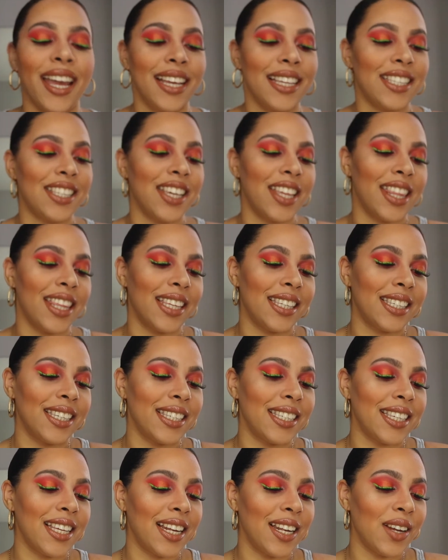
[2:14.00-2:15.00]
So this
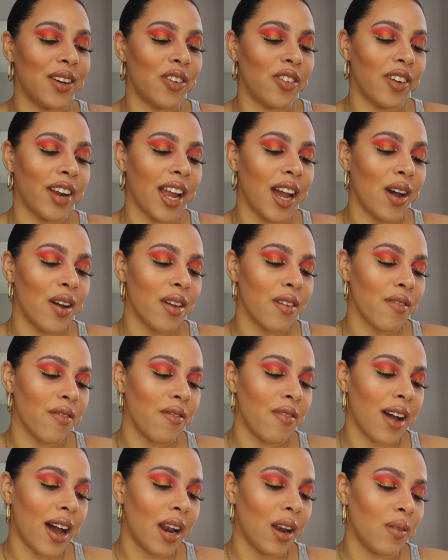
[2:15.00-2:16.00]
is the L'Oreal
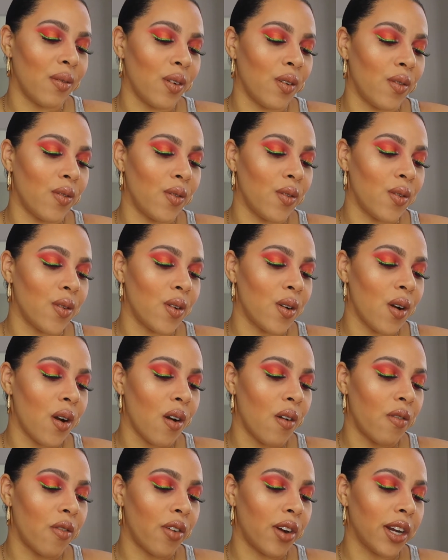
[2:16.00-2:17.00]
Infallible Full
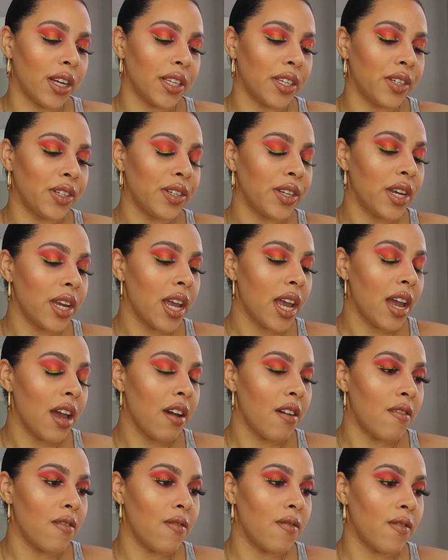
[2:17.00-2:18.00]
Coverage
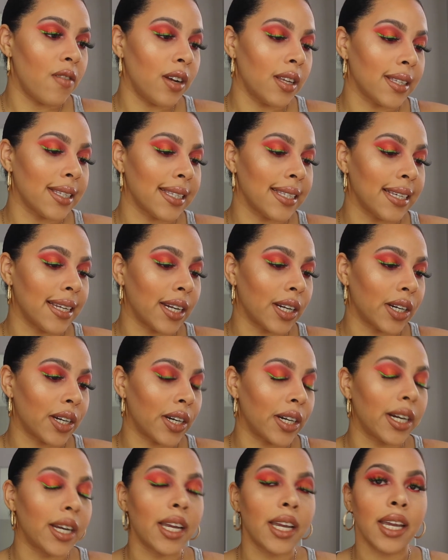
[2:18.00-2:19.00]

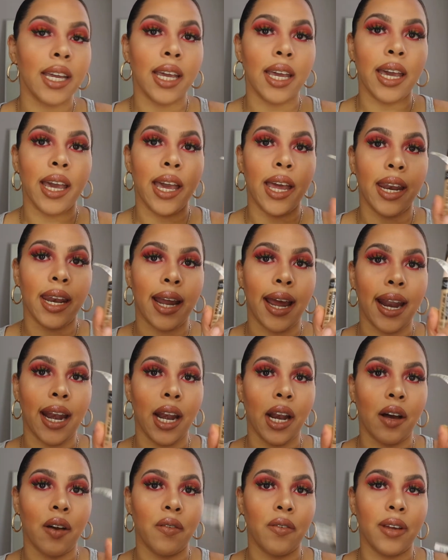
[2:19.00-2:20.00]
Concealer, and I
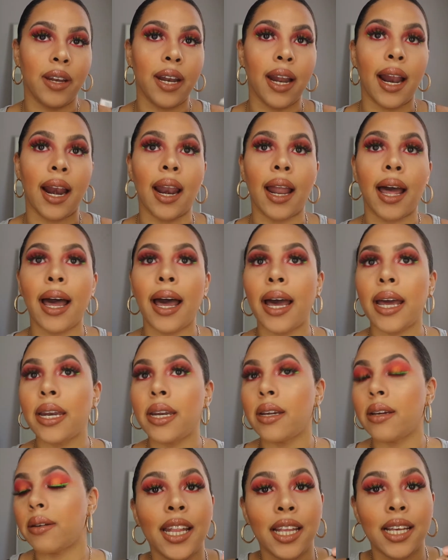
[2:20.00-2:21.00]
love it a lot.
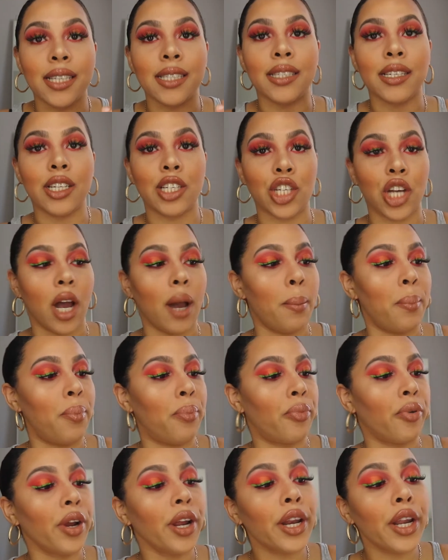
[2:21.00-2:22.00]
It does the
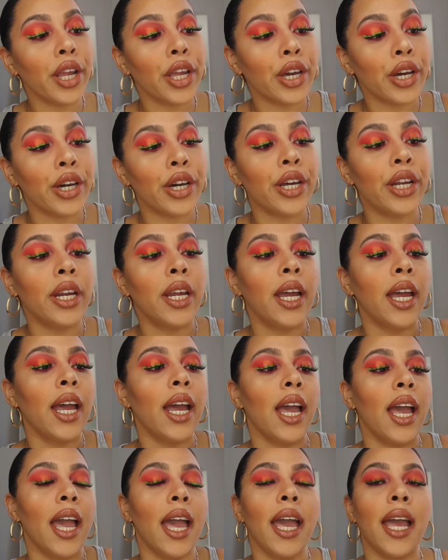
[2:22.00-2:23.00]
job pretty good.
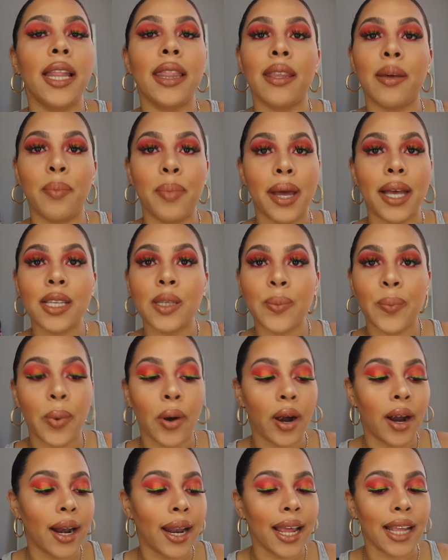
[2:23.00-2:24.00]
And the best
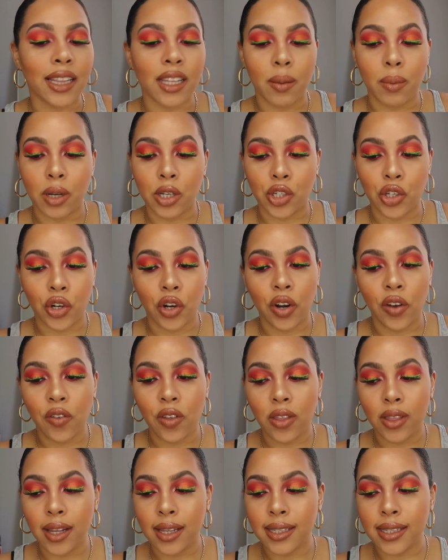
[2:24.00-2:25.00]
part, like, the majority of
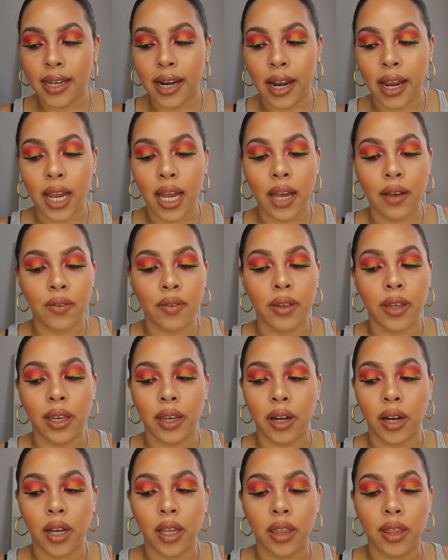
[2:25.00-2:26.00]
the things that I have
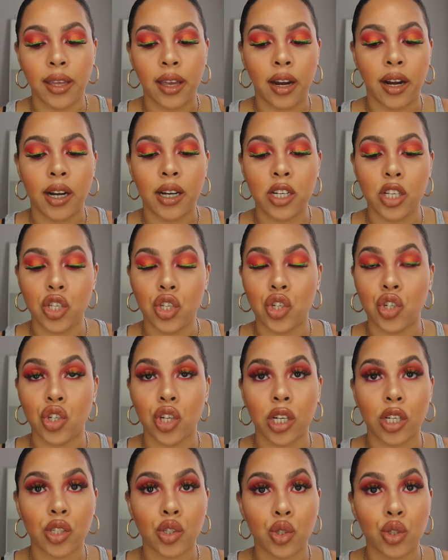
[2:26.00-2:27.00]
here, they are
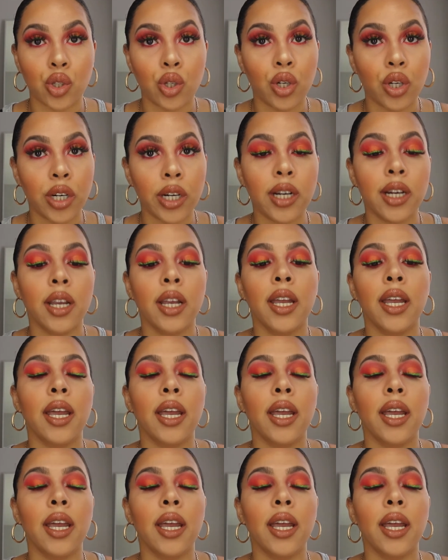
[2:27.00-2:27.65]
drugstore.